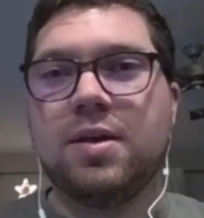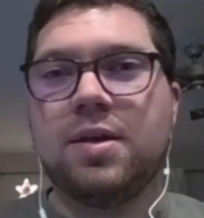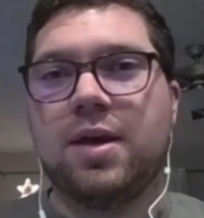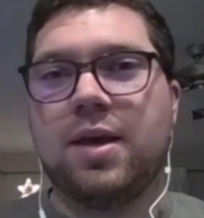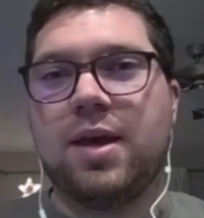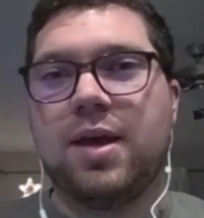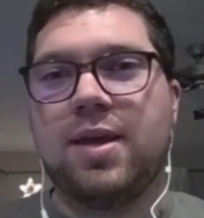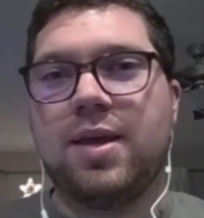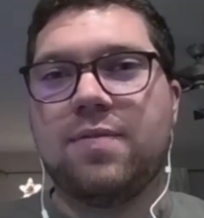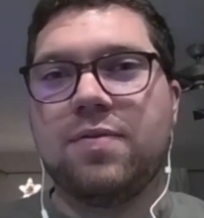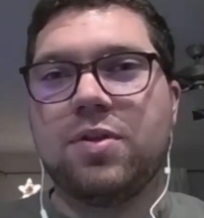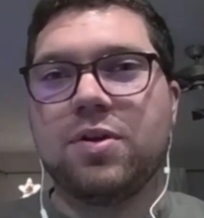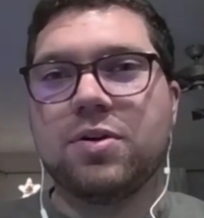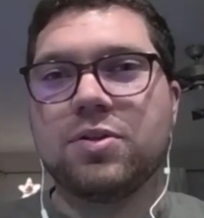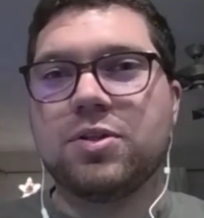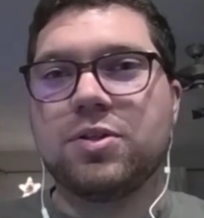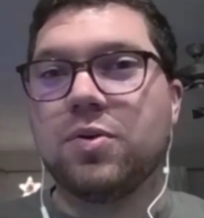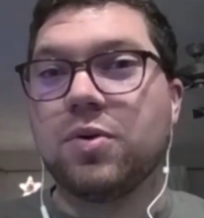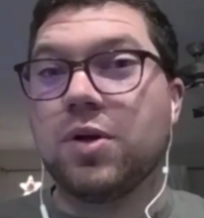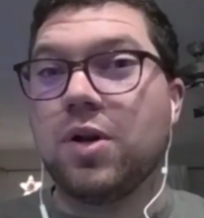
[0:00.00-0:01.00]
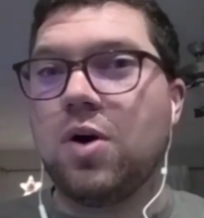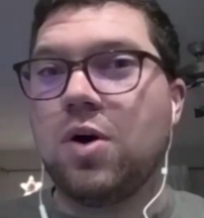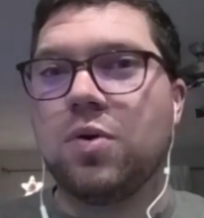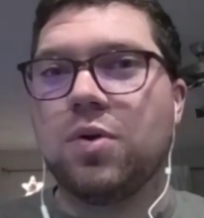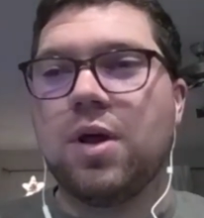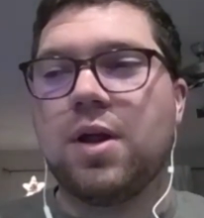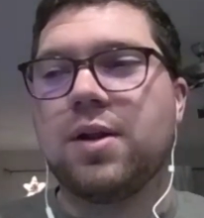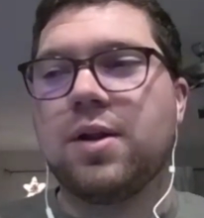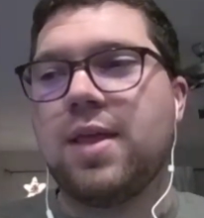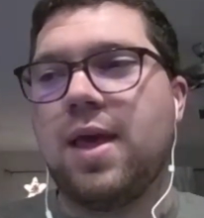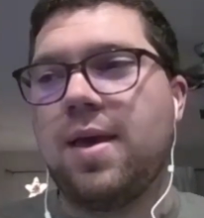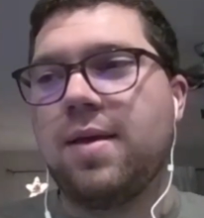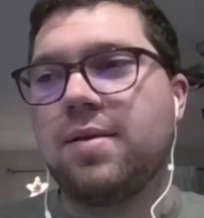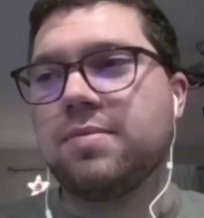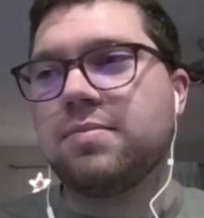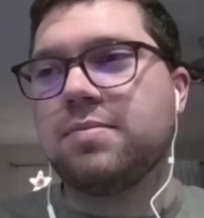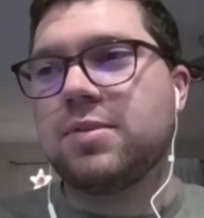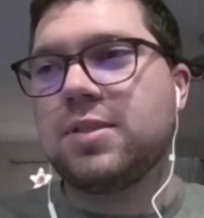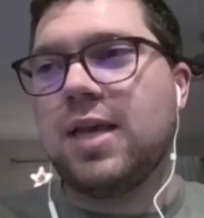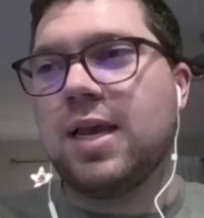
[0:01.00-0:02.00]
If they're still going to hold on to that
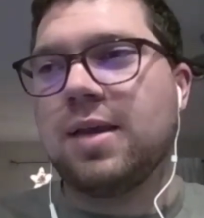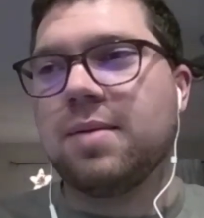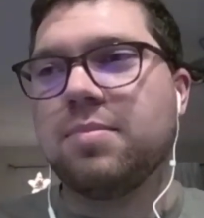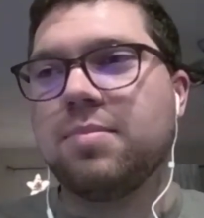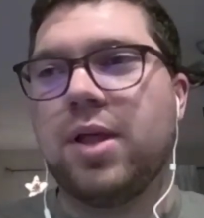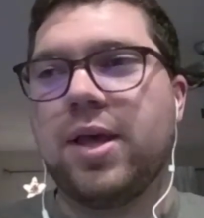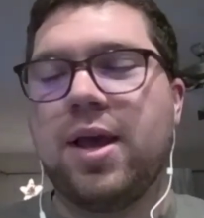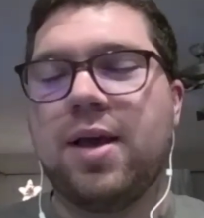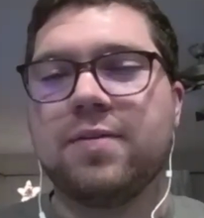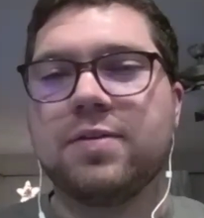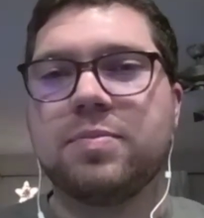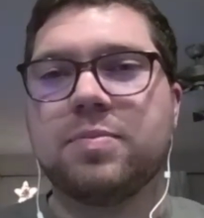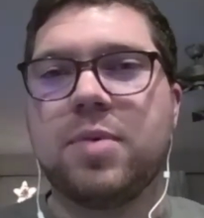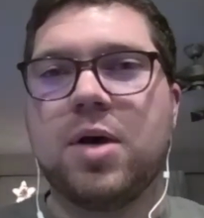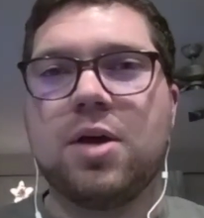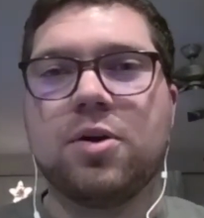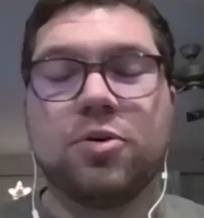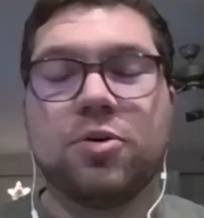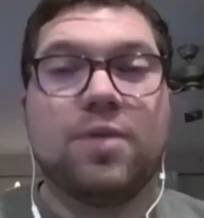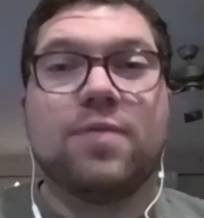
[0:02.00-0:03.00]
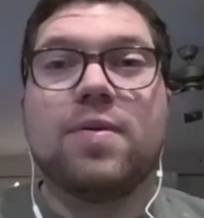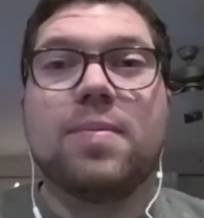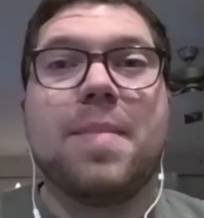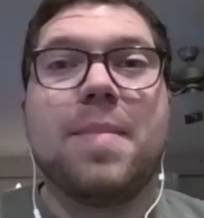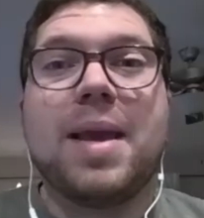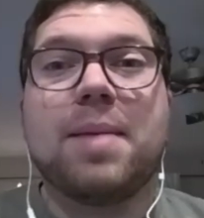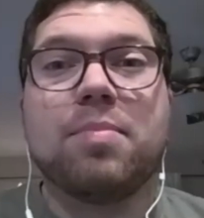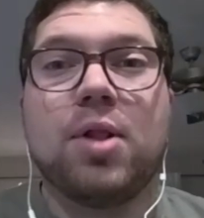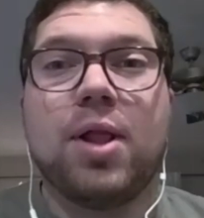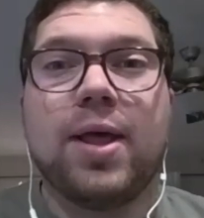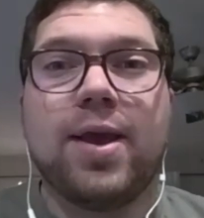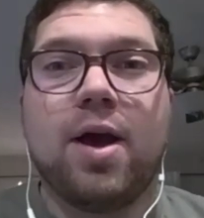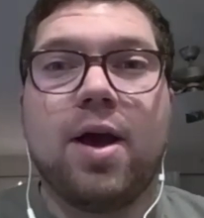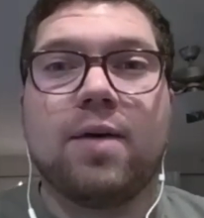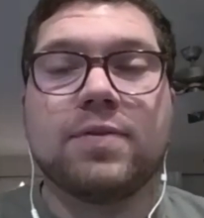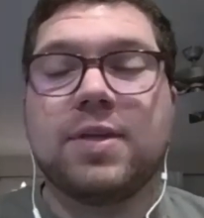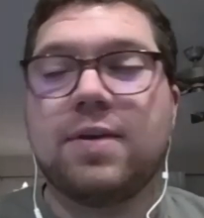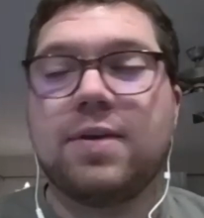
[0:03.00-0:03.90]
second playoff spot or even make playoffs.